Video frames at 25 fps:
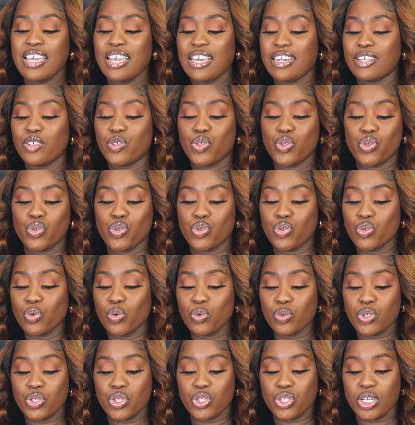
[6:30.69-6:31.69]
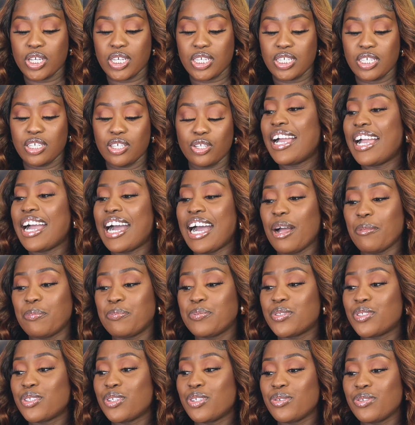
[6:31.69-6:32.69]
It is so sturdy. I
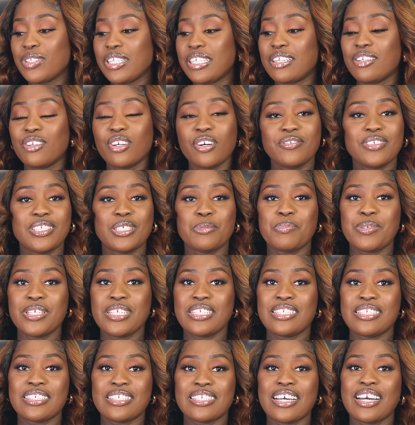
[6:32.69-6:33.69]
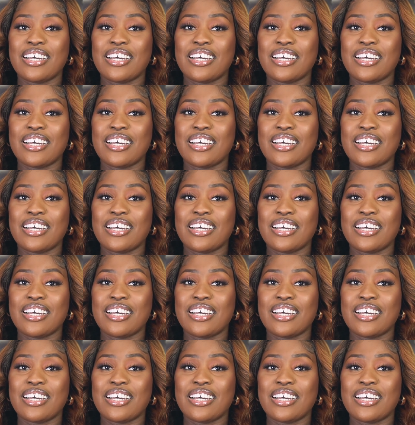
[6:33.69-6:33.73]
absolutely love these pieces.